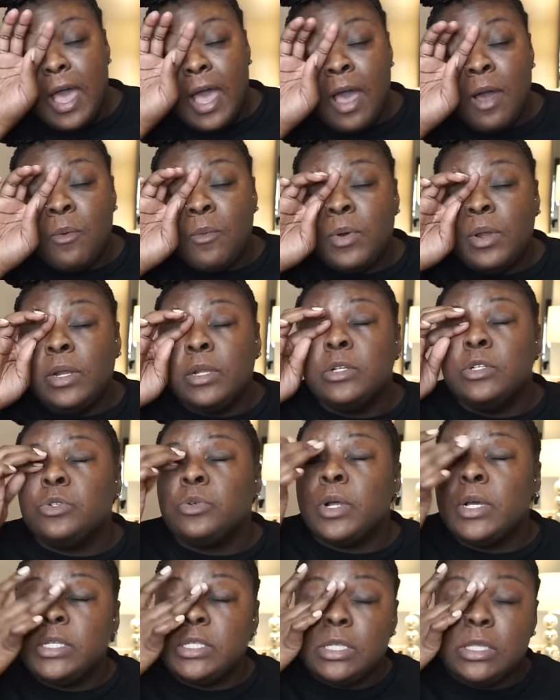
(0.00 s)
I want to
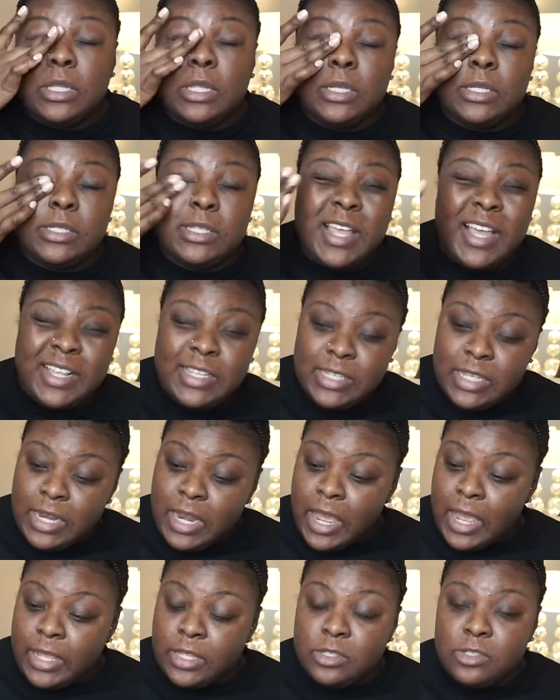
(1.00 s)
dress and look sexy
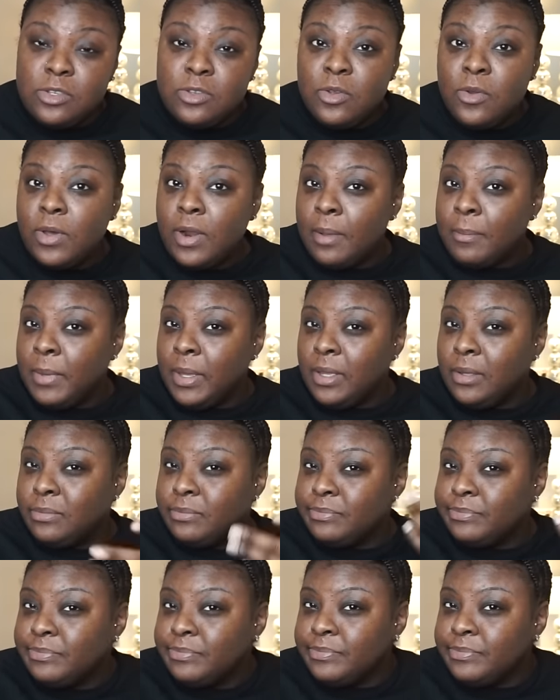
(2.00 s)
nights. You know what I mean?